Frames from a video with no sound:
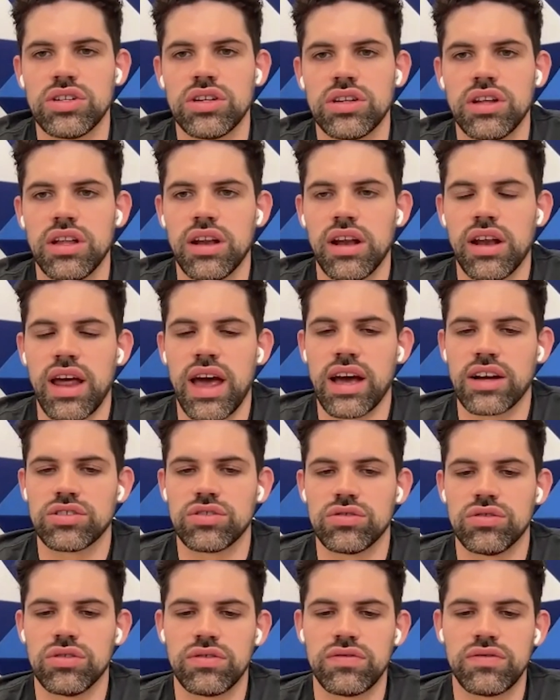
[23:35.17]
and an
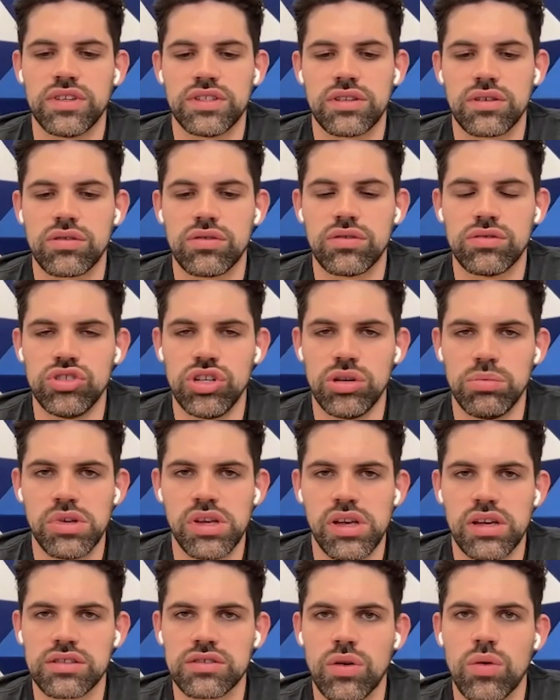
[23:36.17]
actual physical
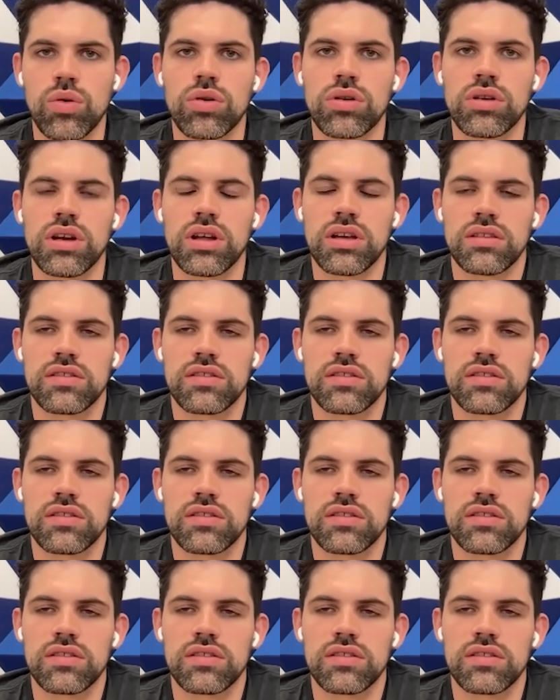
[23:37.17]
GPS coordinate.